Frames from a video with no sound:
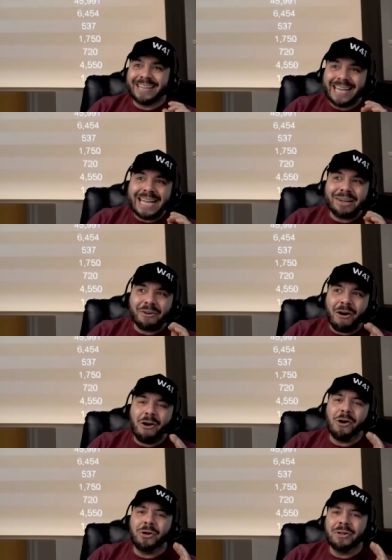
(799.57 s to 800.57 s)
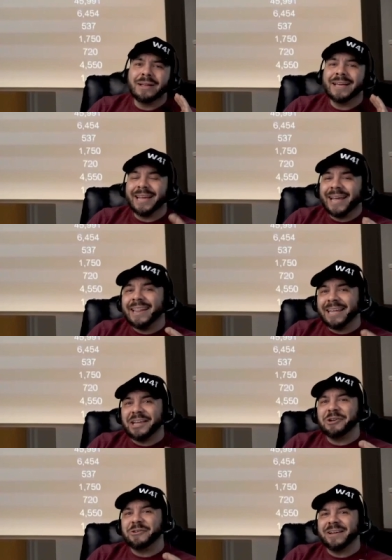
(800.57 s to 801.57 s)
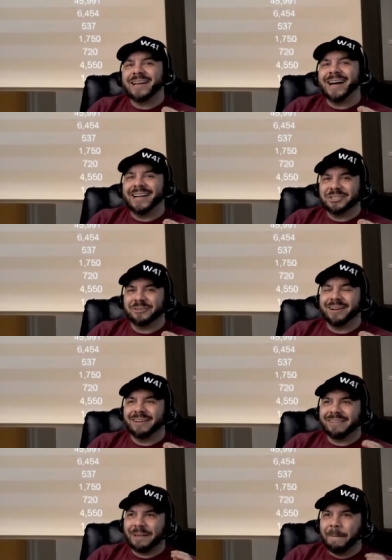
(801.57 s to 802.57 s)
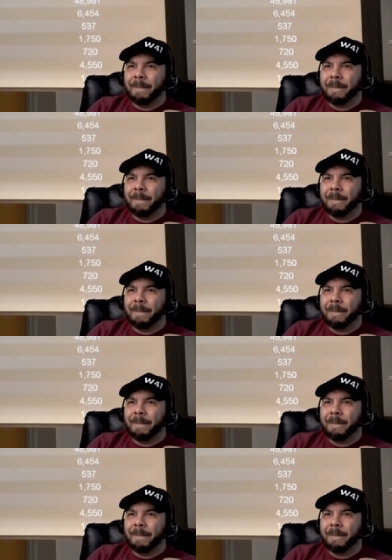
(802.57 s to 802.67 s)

These are all in the union contracts.